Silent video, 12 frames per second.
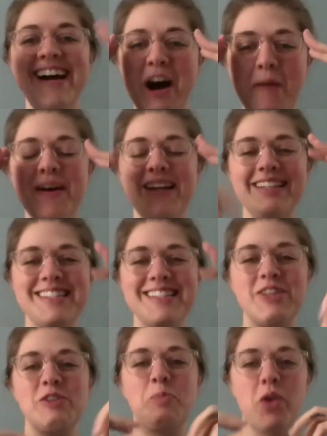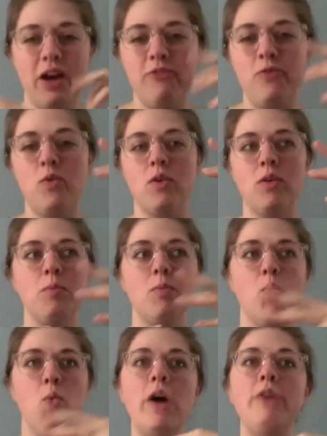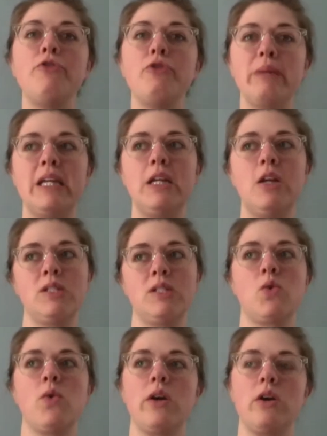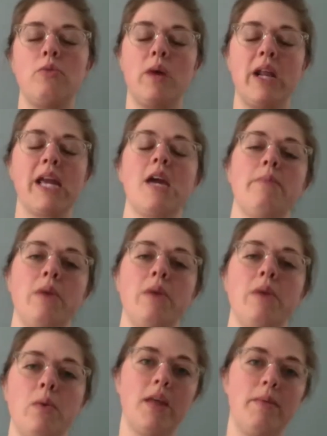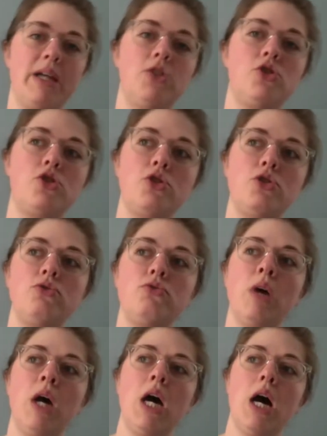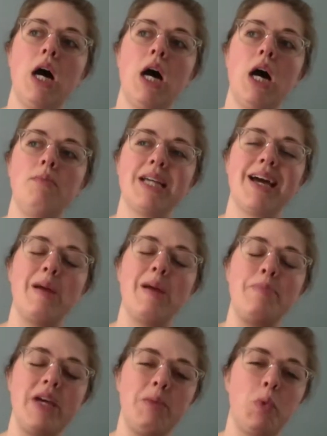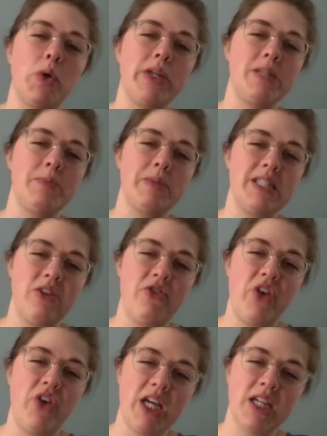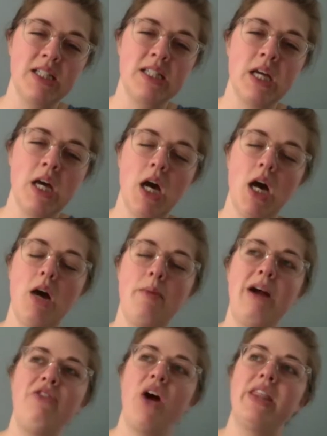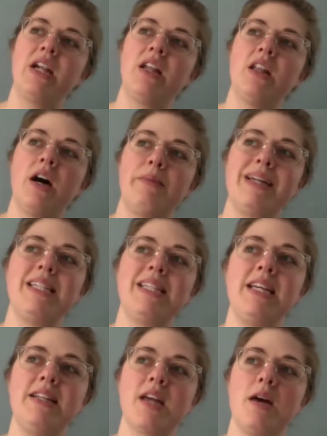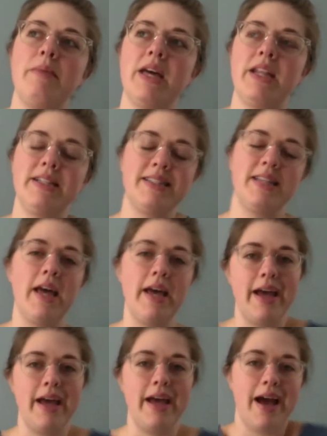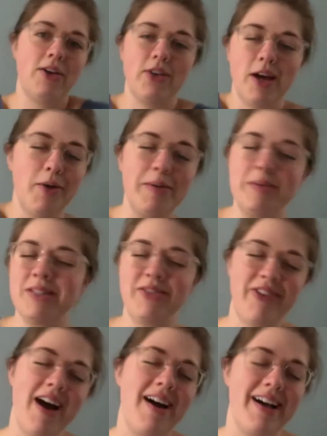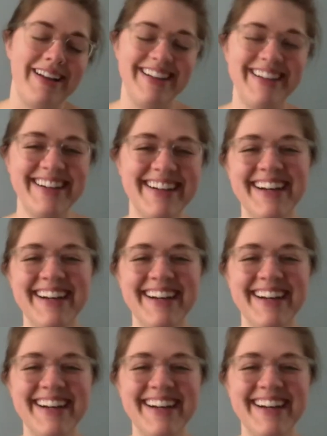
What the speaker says: And it's a good platform, one, for me to know what's going on when I can't be with them, and two, to kind of pinpoint specifics. I find that a lot of my teams come in and say, I don't know, it was fine.